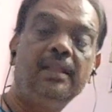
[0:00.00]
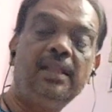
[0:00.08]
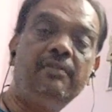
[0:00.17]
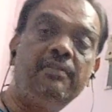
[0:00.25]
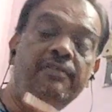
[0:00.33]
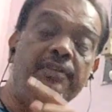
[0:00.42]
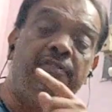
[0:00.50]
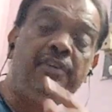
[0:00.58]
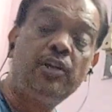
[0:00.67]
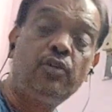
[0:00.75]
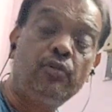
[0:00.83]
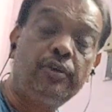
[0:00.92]
Then if
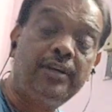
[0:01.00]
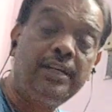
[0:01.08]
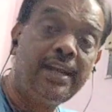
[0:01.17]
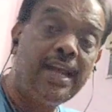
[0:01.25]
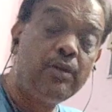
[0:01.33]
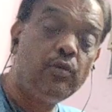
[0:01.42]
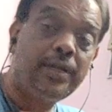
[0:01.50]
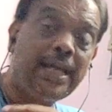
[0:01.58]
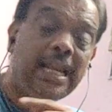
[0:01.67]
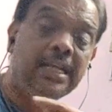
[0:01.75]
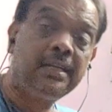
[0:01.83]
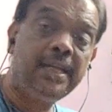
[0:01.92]
we are trying to
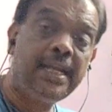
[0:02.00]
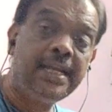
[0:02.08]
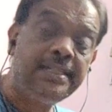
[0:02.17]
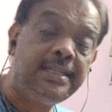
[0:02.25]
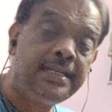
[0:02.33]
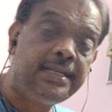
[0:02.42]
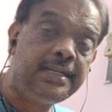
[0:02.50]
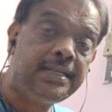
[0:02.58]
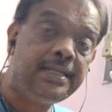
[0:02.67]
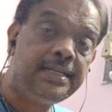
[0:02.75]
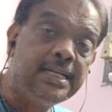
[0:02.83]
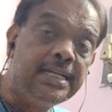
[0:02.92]
calculate
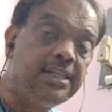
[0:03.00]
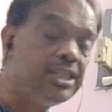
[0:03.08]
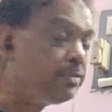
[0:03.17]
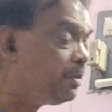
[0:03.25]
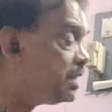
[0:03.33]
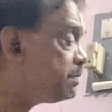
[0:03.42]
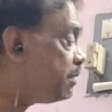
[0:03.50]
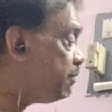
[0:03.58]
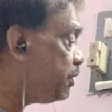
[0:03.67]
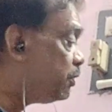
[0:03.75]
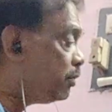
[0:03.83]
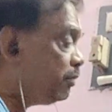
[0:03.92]
the displacement,
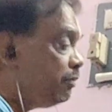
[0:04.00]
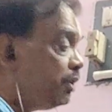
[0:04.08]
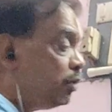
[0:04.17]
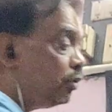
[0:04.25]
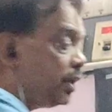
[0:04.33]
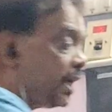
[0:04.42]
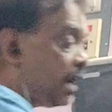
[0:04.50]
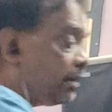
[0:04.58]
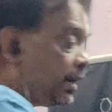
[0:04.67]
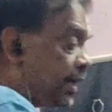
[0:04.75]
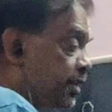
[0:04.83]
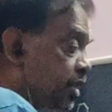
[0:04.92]
we don't
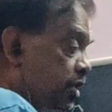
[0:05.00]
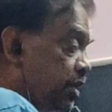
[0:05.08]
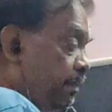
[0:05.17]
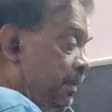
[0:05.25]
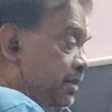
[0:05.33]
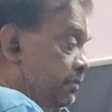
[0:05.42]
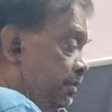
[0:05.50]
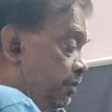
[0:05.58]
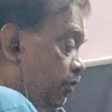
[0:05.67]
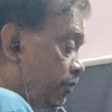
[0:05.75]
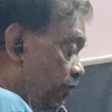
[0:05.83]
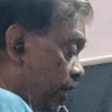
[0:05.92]
calculate 60 plus. We
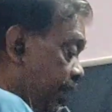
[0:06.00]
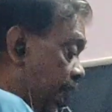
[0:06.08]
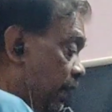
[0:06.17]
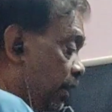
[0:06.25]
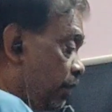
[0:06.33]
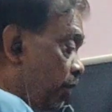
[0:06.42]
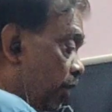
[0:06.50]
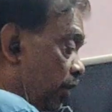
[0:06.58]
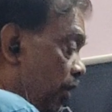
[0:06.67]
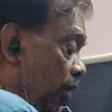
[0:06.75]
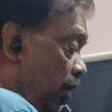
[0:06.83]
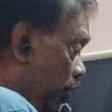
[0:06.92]
calculate
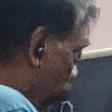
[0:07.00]
what?